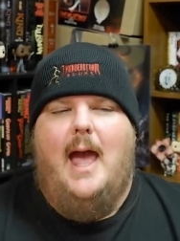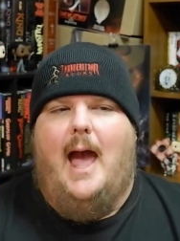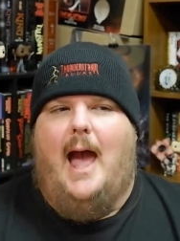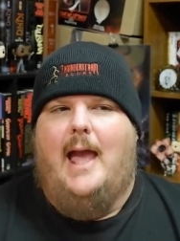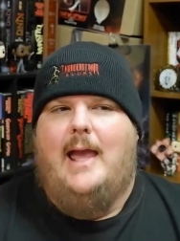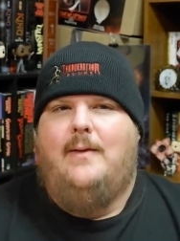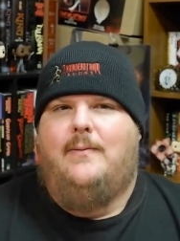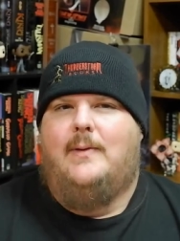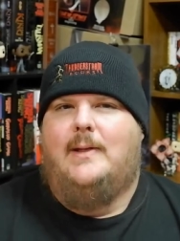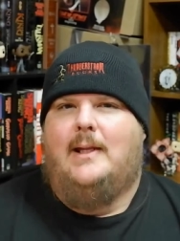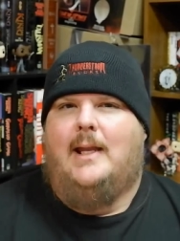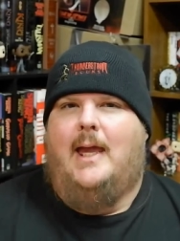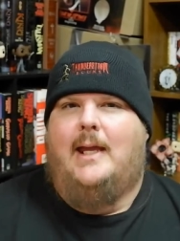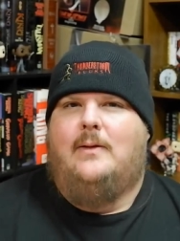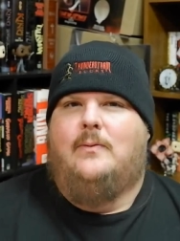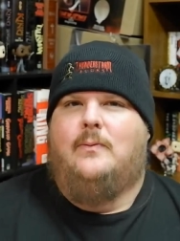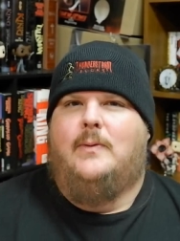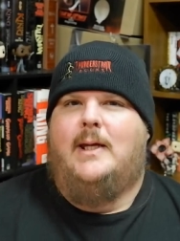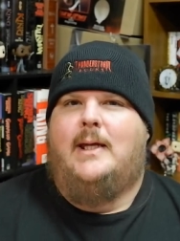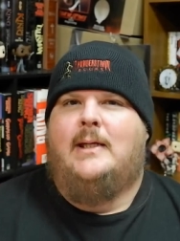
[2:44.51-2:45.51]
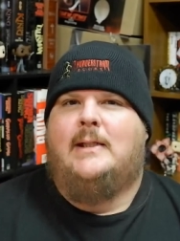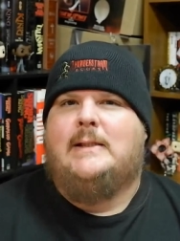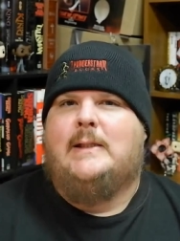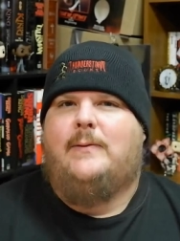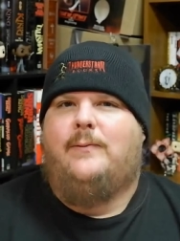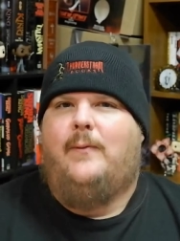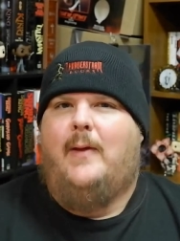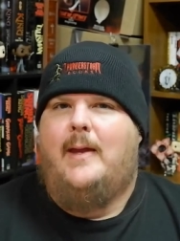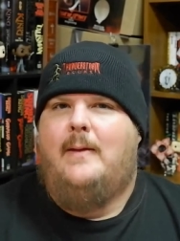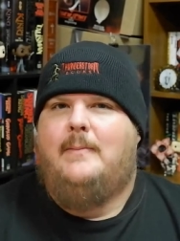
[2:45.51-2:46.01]
I even liked Rhea's
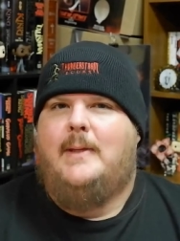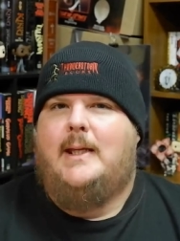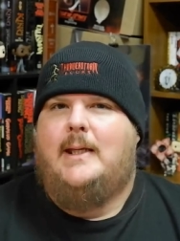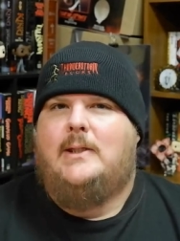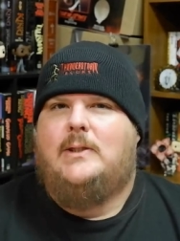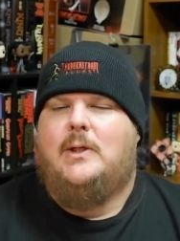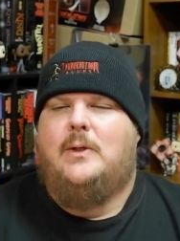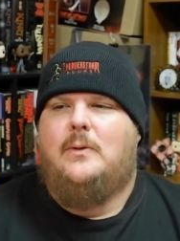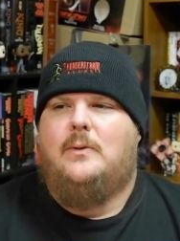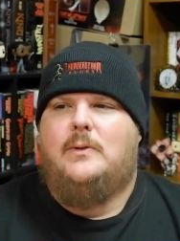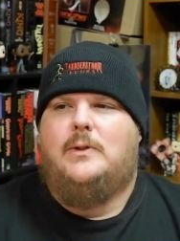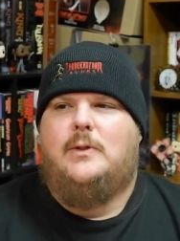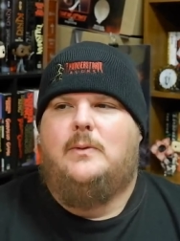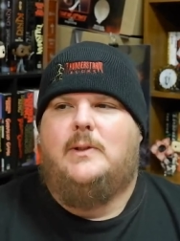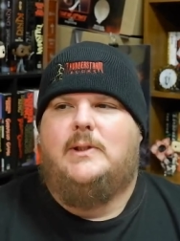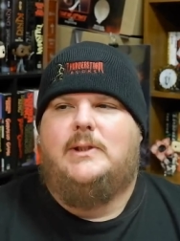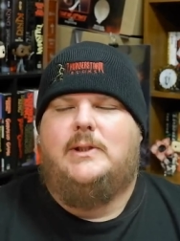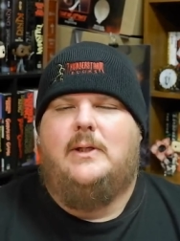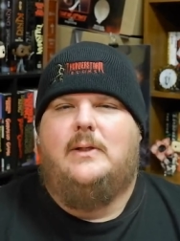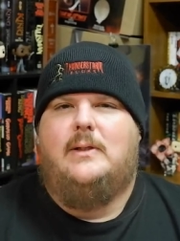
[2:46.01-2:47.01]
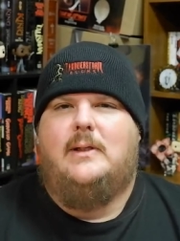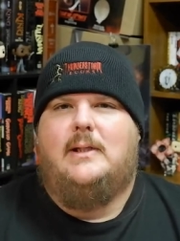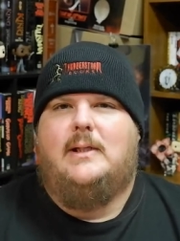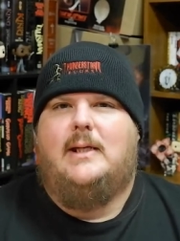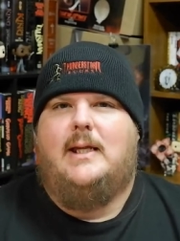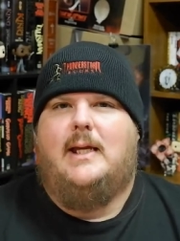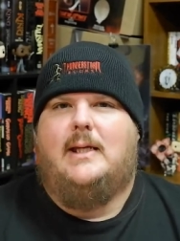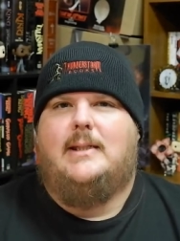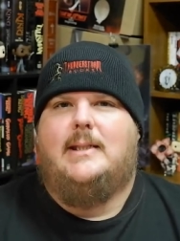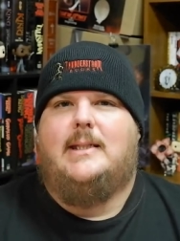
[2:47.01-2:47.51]
family to to a
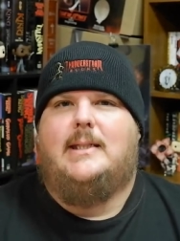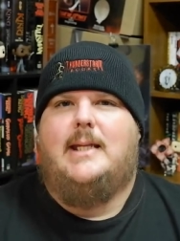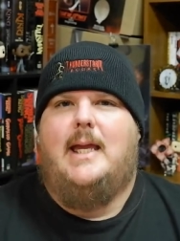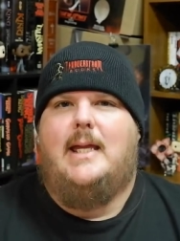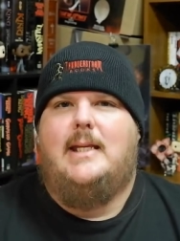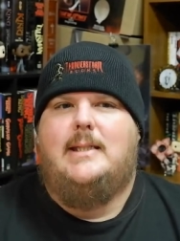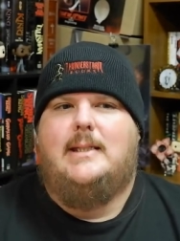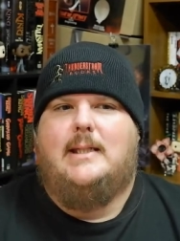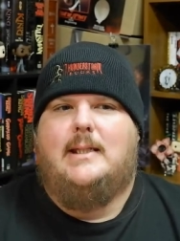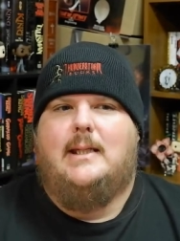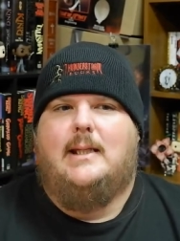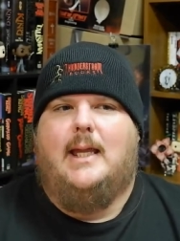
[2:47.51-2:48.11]
certain extent.